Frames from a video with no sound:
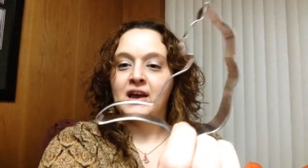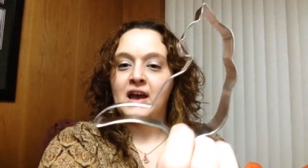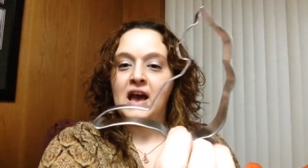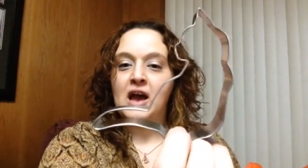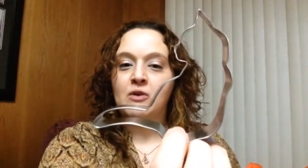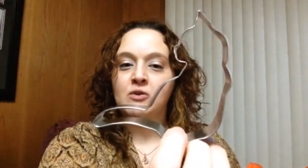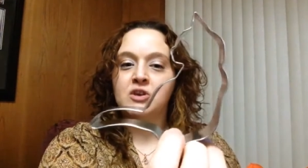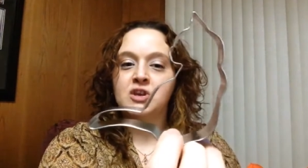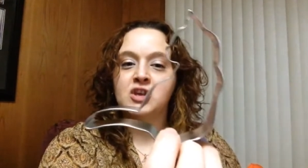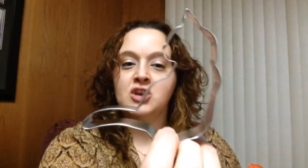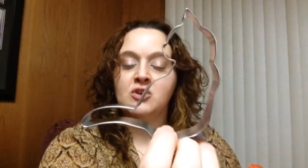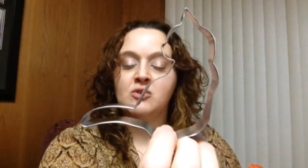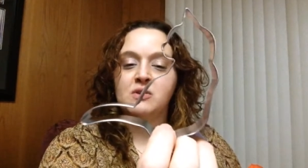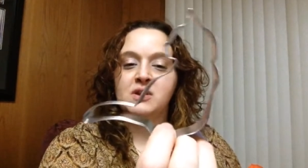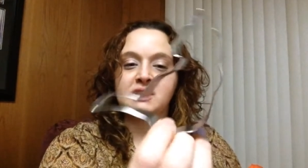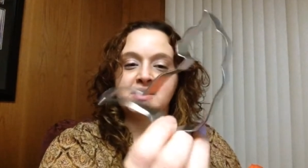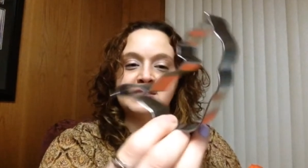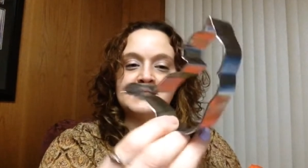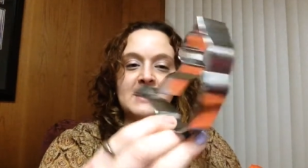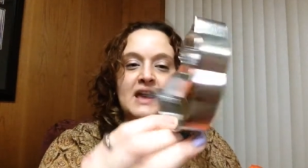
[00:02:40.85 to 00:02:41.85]
How cute
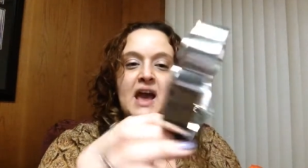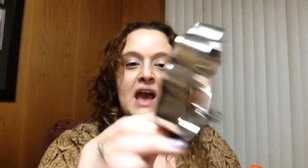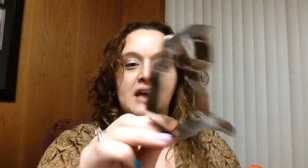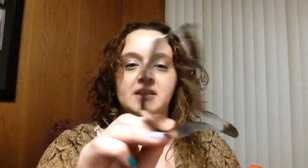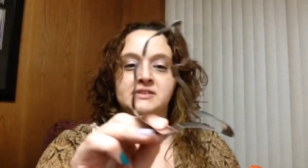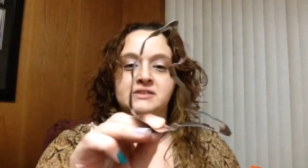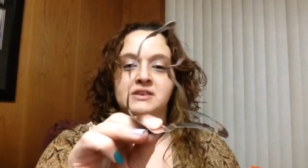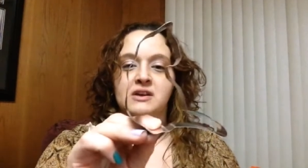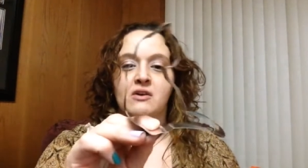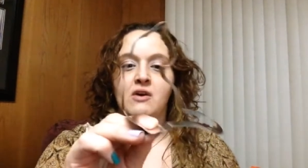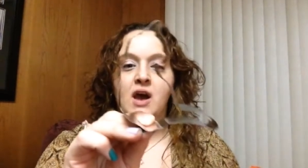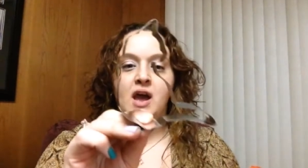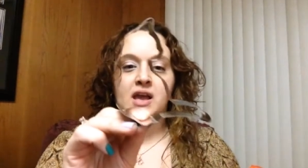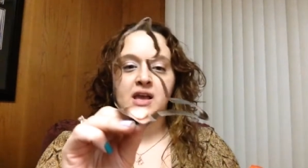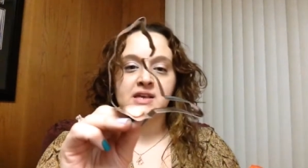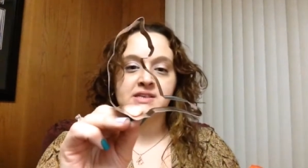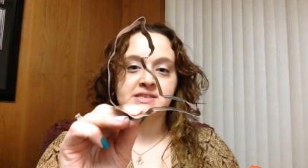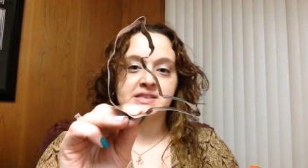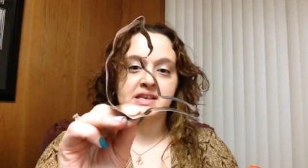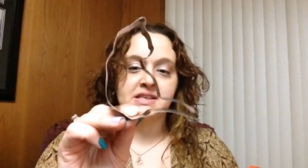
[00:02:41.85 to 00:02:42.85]
is that? So I
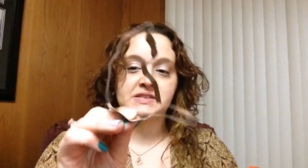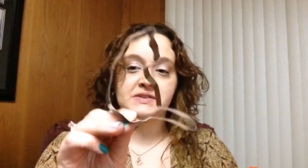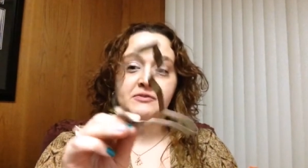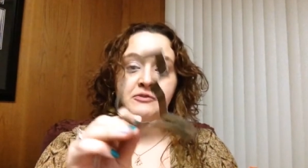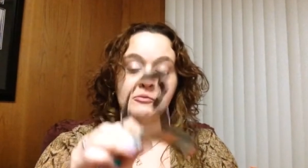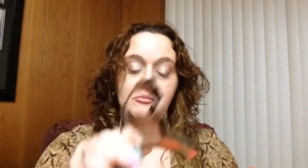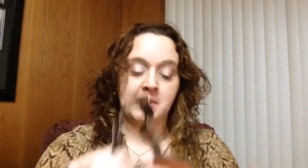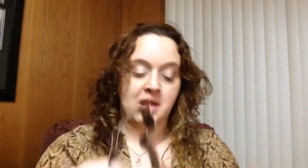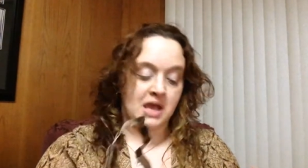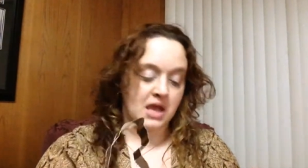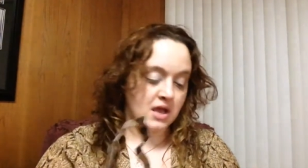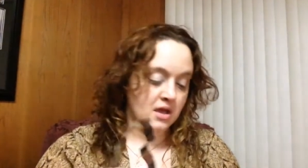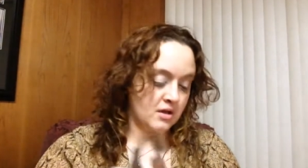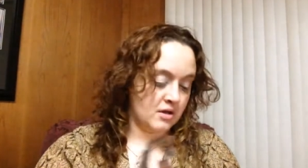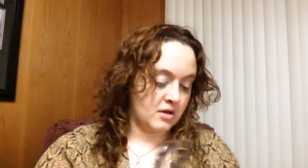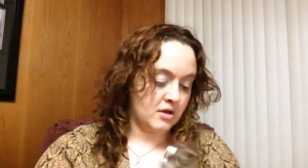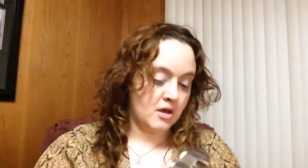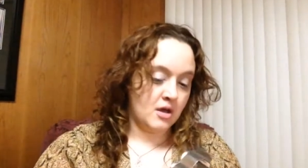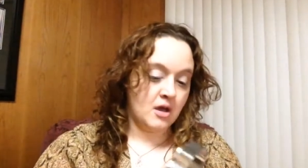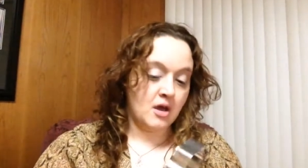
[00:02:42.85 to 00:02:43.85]
guess that's for me.
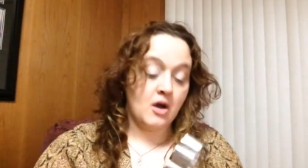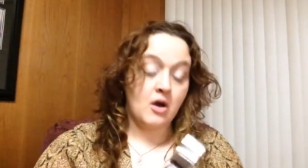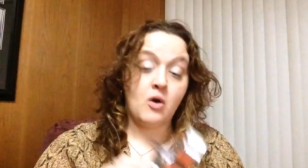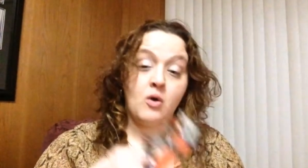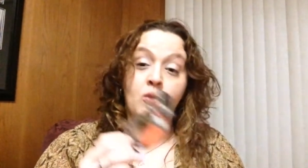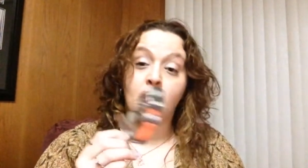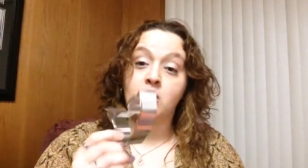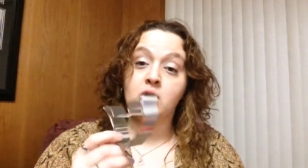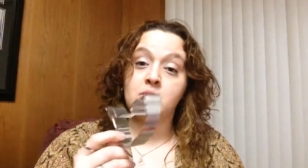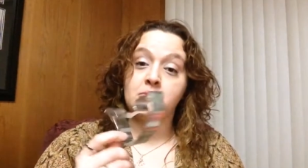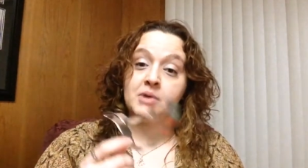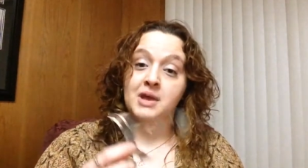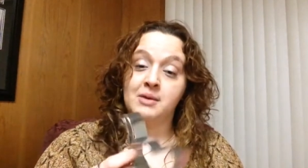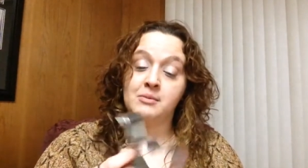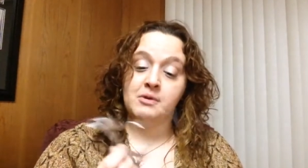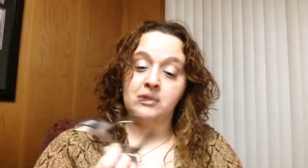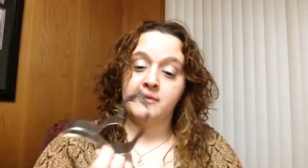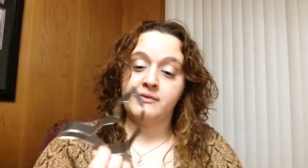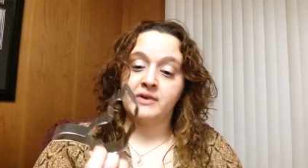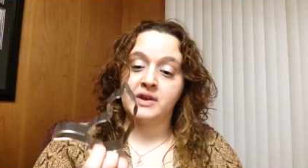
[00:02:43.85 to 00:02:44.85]
Or
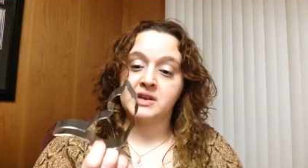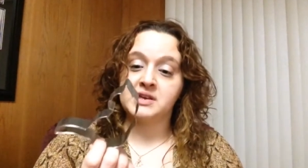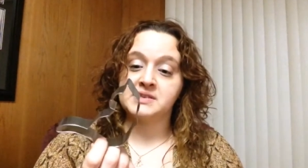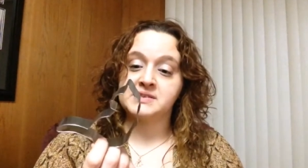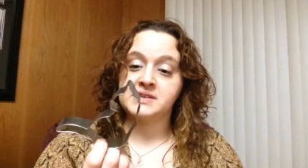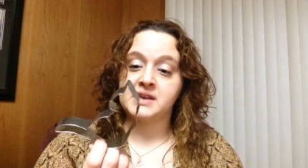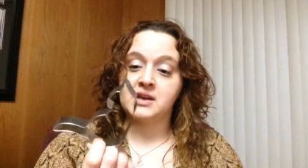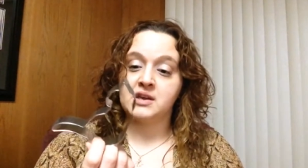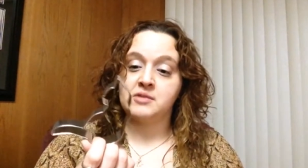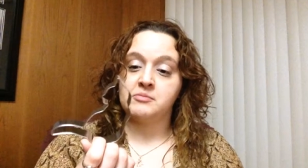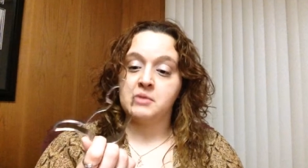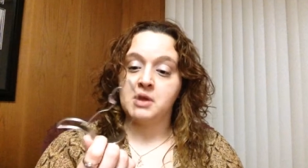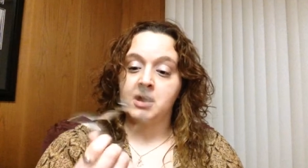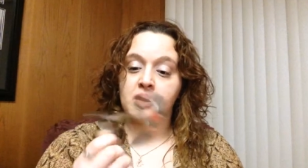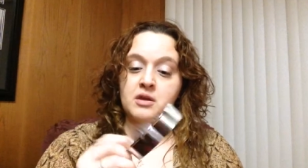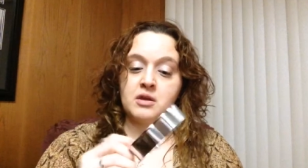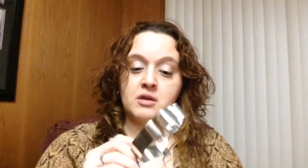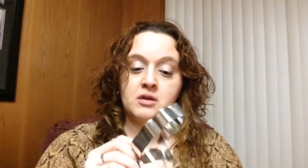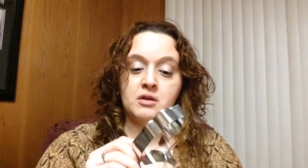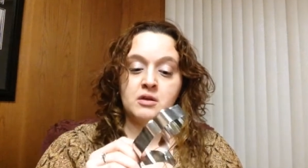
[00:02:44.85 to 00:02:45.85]
maybe if I decide to
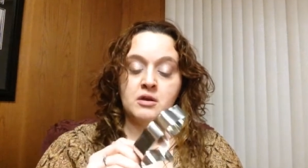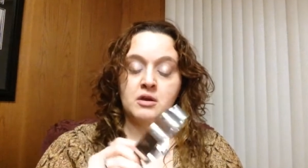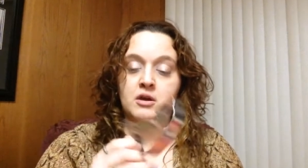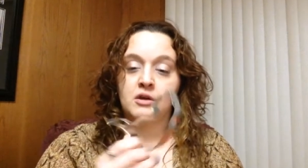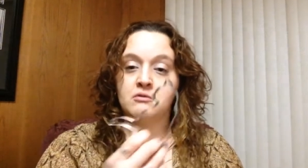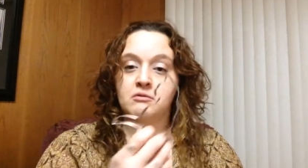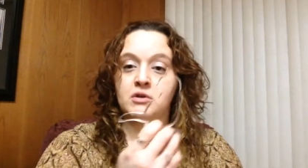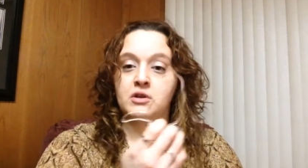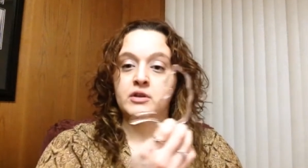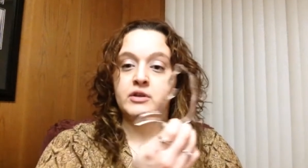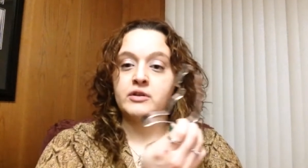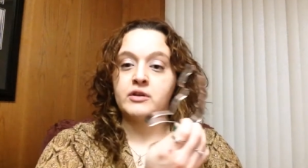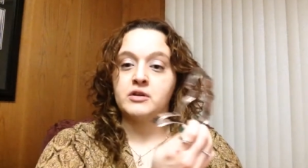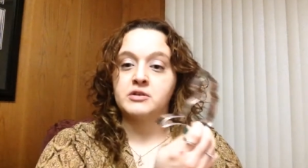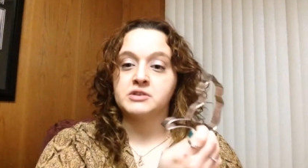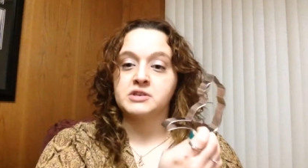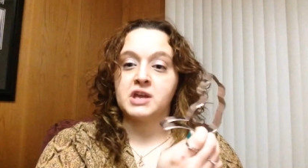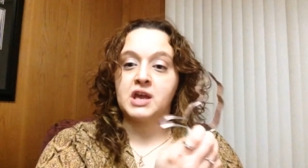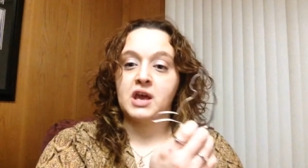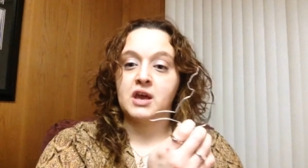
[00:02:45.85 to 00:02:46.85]
make really
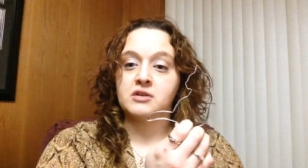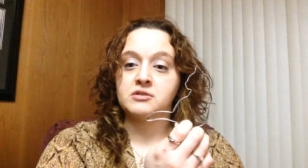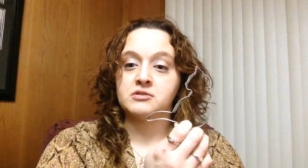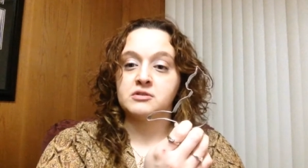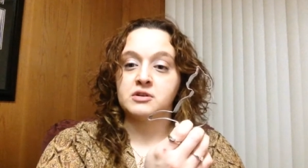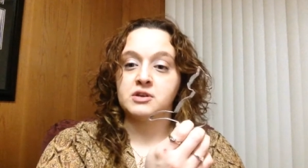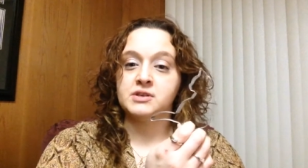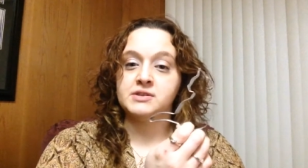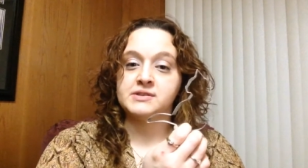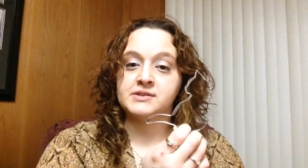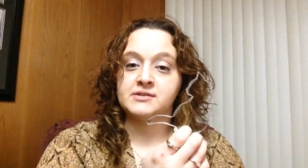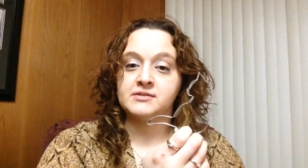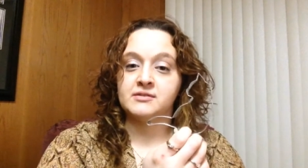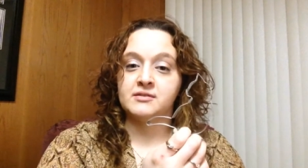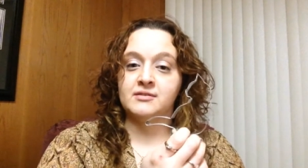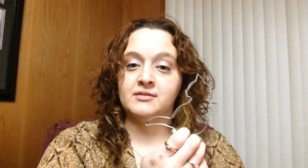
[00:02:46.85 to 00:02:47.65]
large cat treats.